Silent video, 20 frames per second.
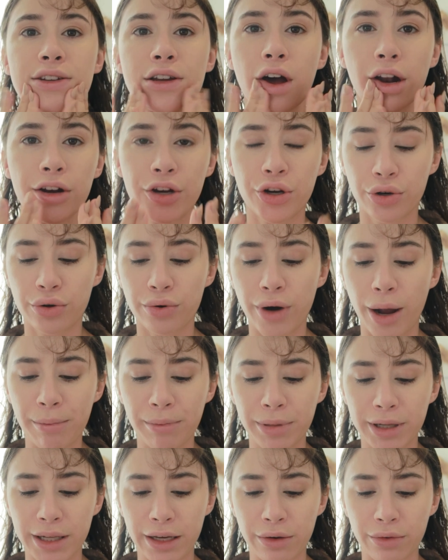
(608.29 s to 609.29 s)
not
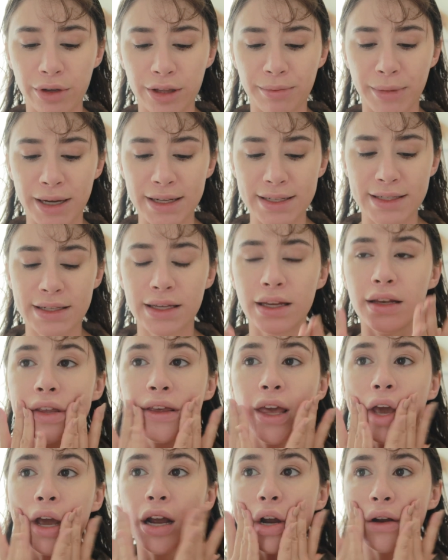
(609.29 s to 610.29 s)
crumbling with my
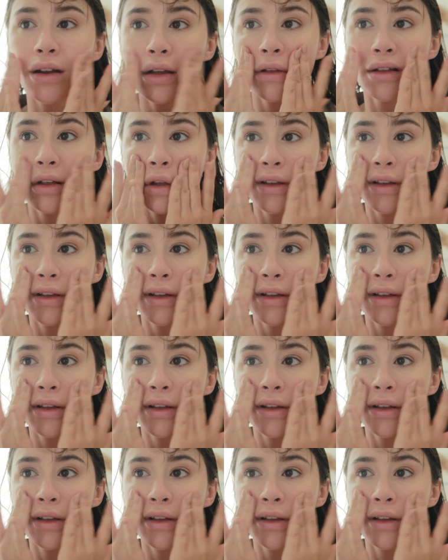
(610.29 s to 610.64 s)
skincare.